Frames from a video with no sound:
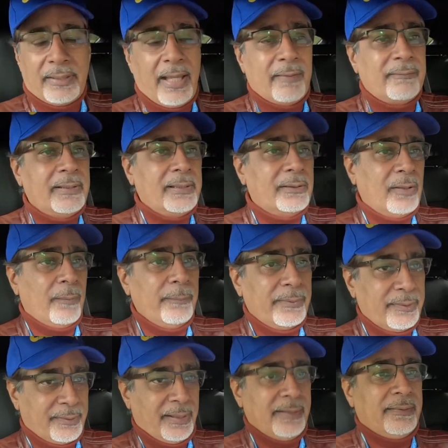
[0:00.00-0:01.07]
that really
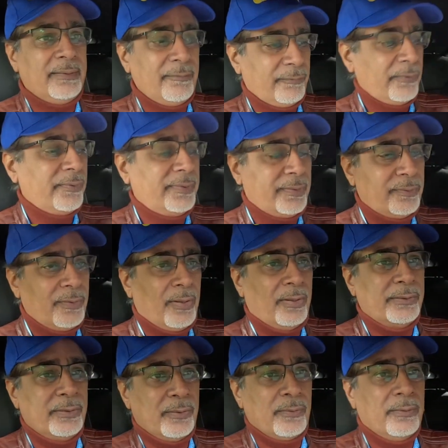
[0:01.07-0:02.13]
compensates. And of course, it's
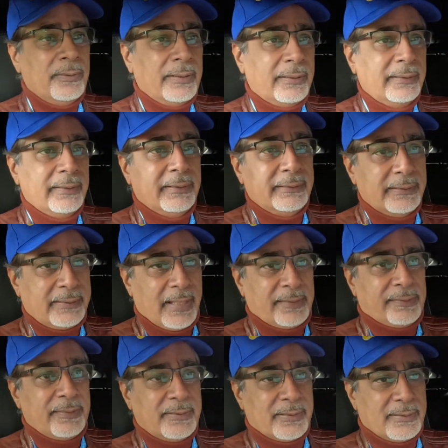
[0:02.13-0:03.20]
got, you know, all the
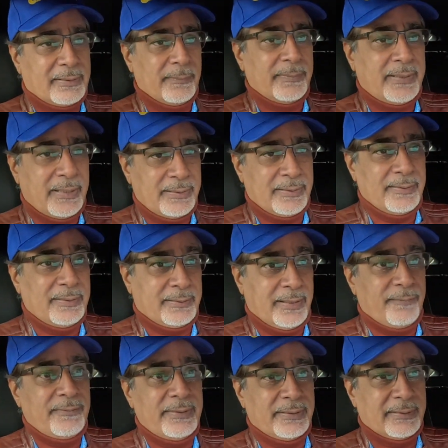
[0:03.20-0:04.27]
detection systems, safety
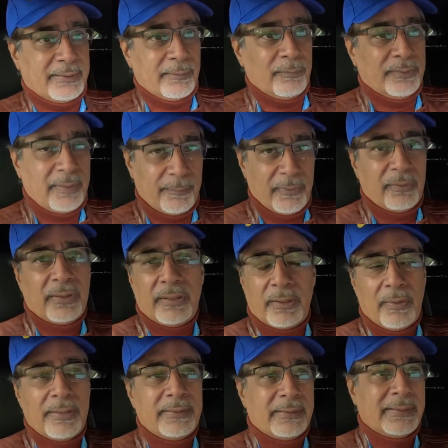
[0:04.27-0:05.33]
systems, which I'm not going to
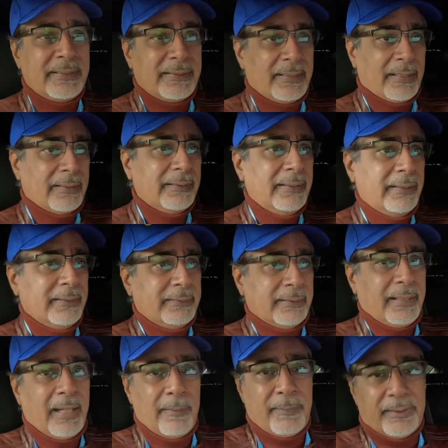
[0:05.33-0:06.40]
go into detail
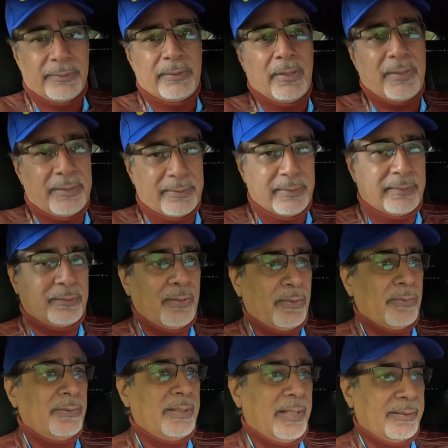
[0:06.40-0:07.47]
today, but you know, it's got
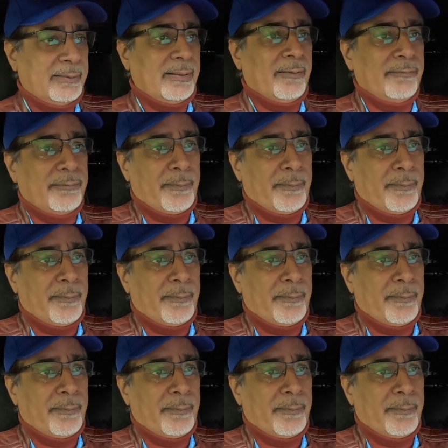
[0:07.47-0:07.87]
all that stuff.